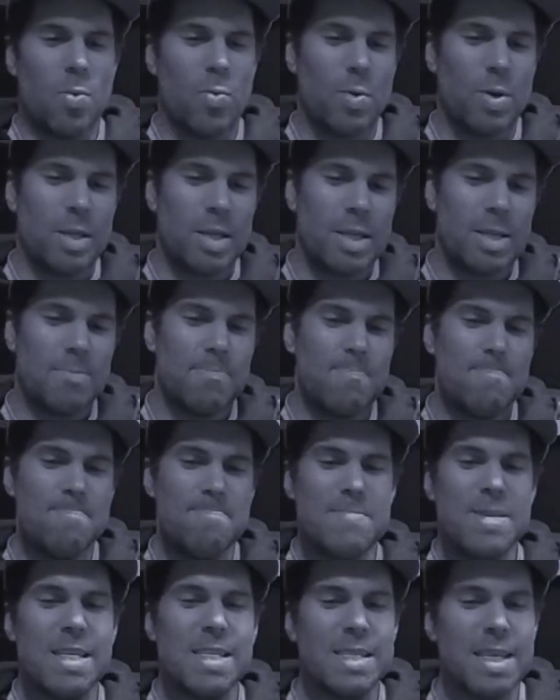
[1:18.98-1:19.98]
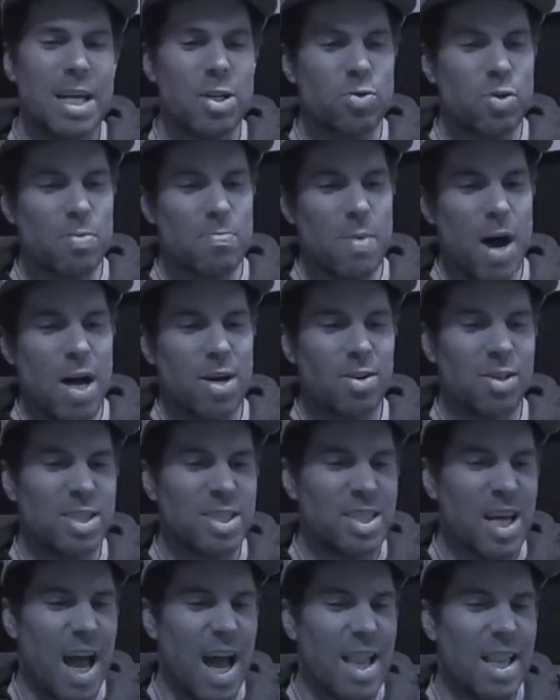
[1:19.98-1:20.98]
with its mid-century modern
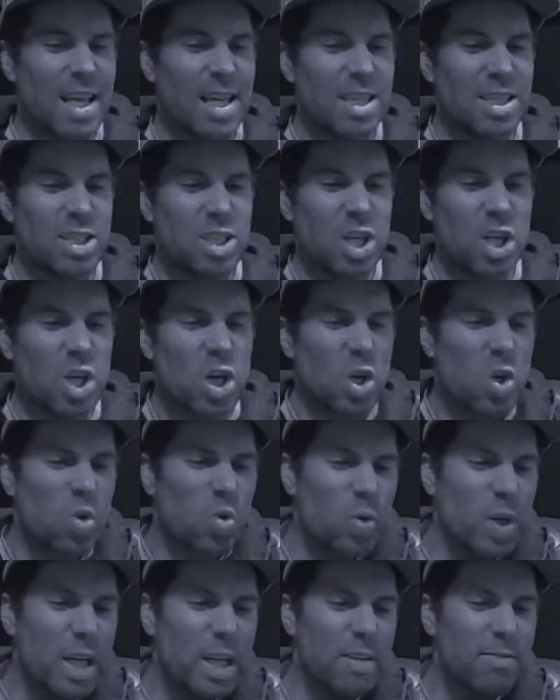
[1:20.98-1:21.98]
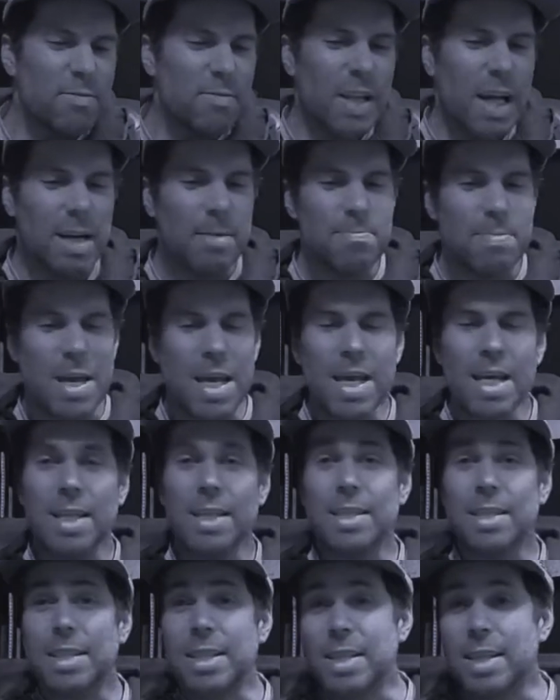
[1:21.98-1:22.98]
stylings, green fleck paint,
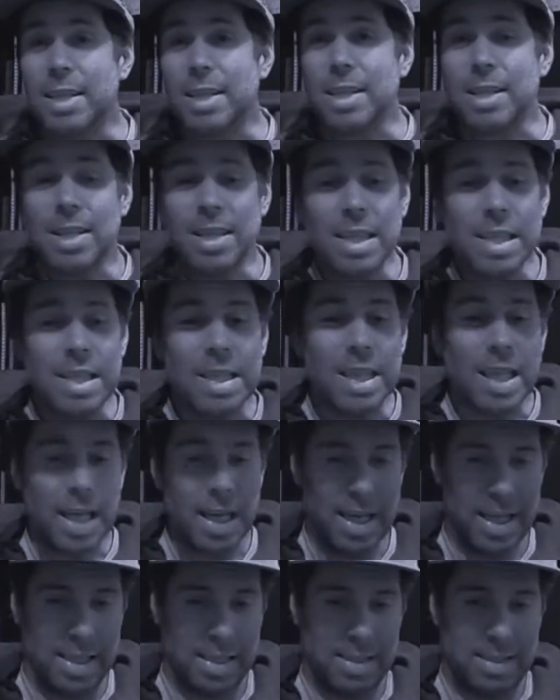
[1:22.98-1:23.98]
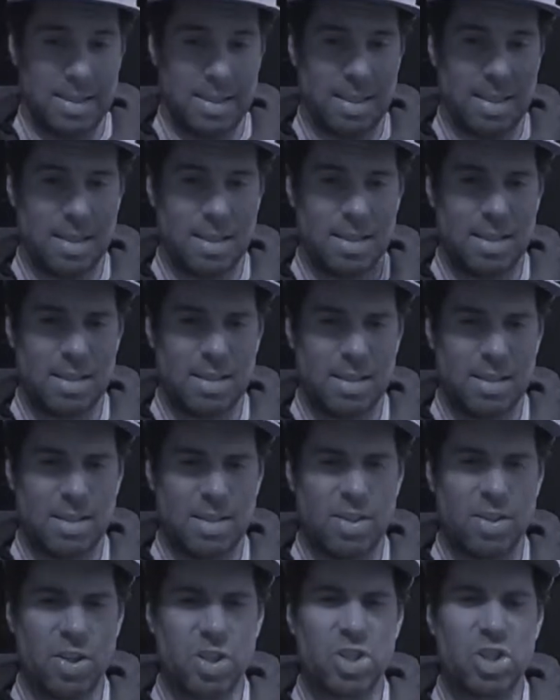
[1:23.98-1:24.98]
and clean lines.
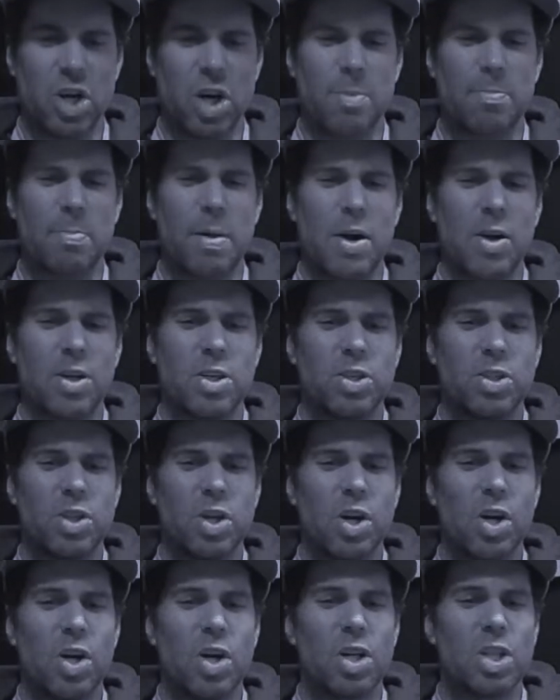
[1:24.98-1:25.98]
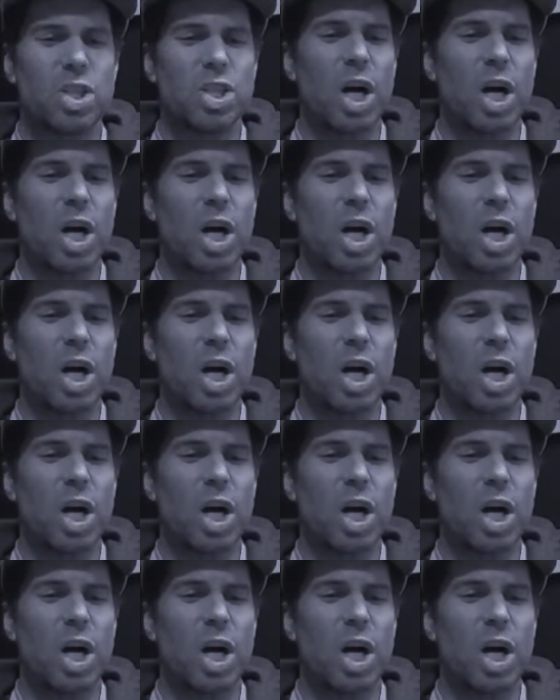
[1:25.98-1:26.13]
The Chuck Berry song